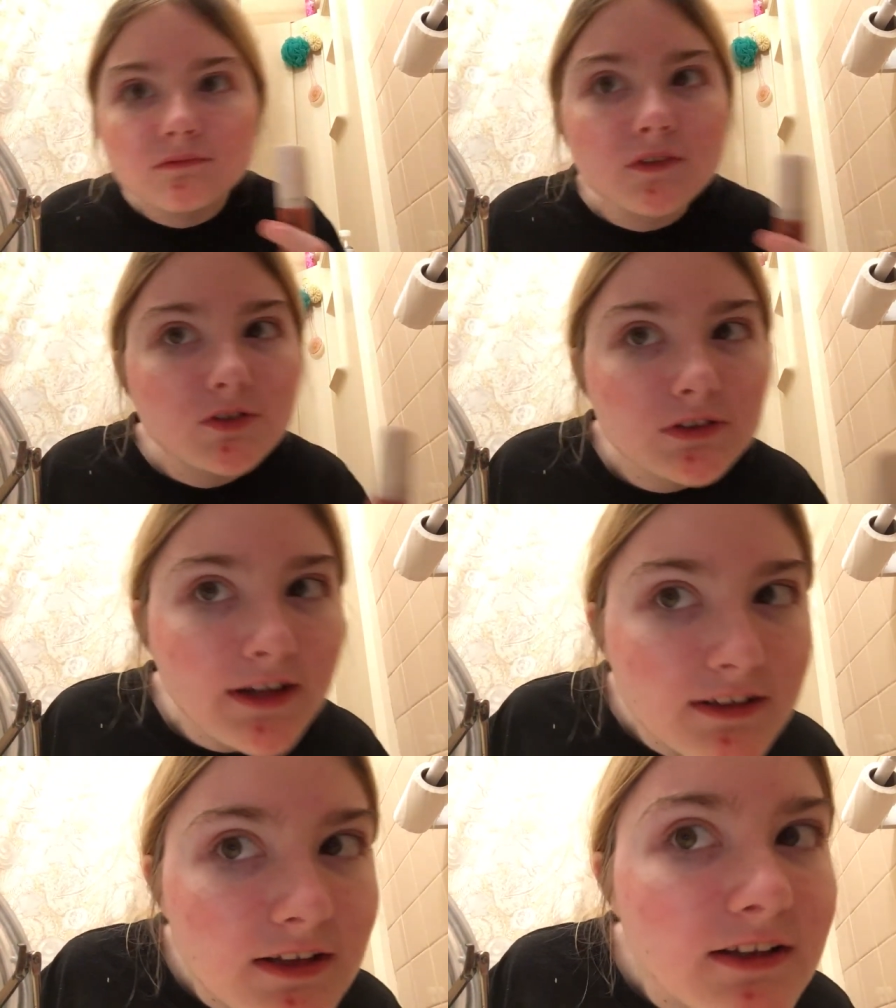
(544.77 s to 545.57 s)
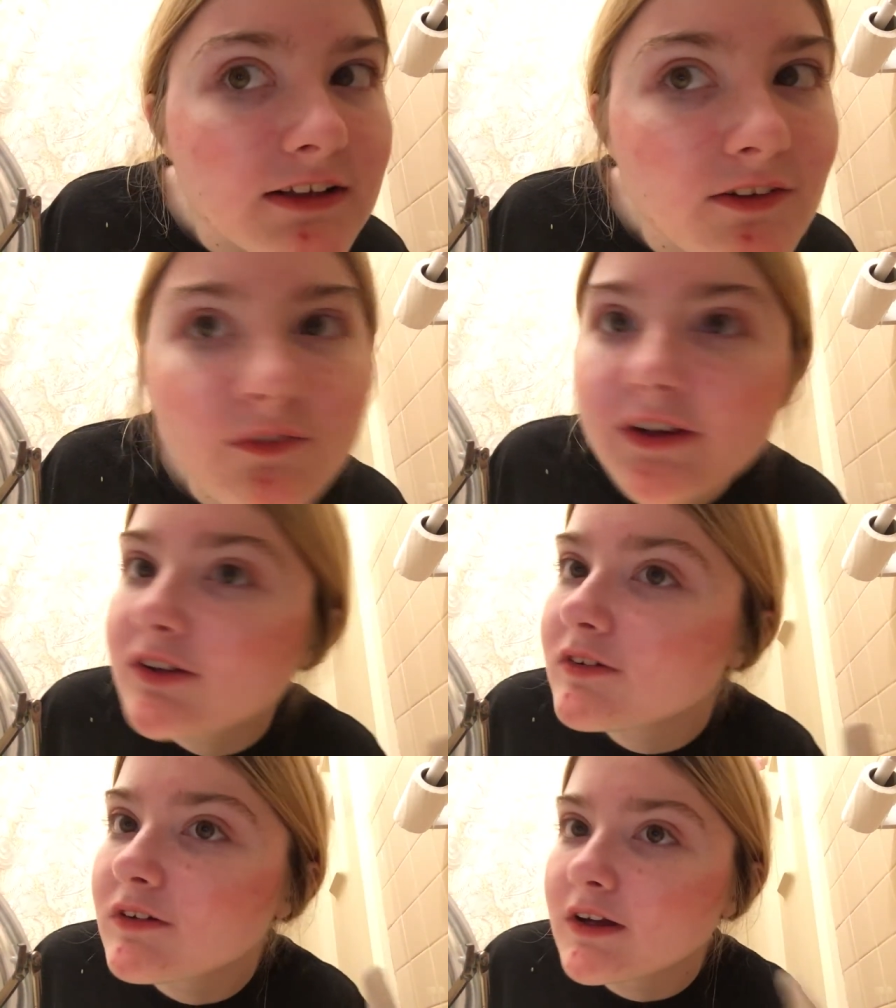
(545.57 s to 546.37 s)
Look, that side's like way
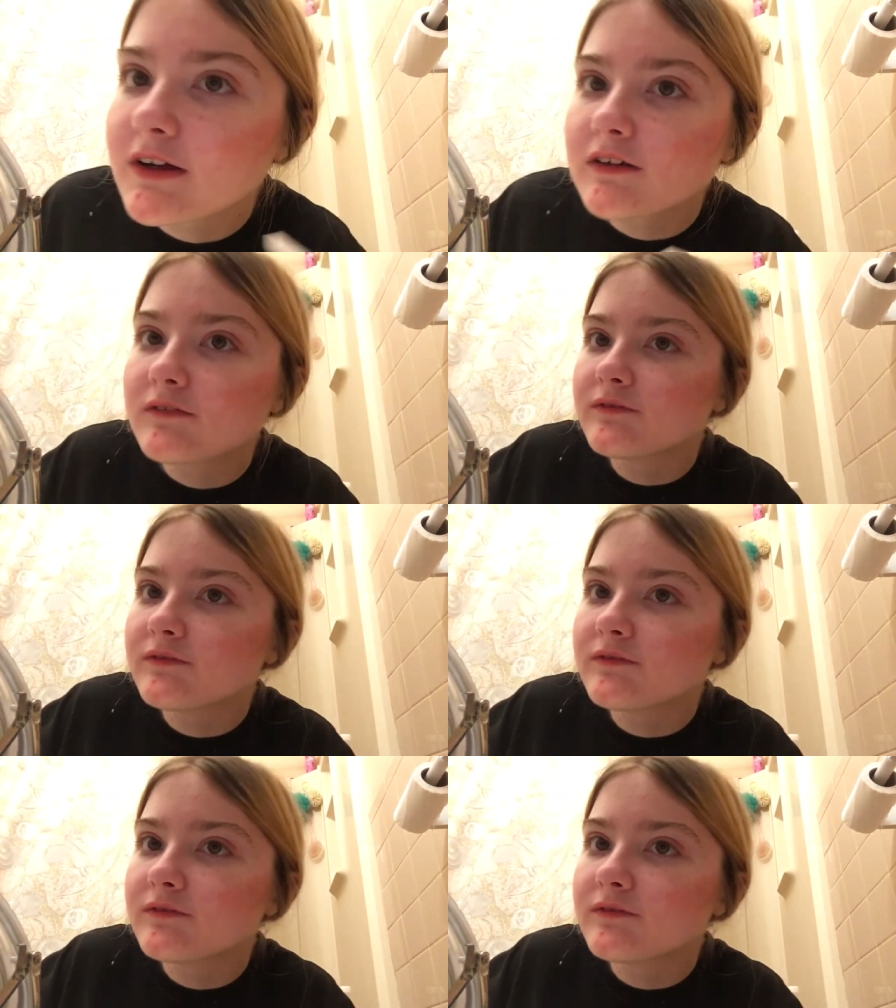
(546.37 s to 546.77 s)
too light.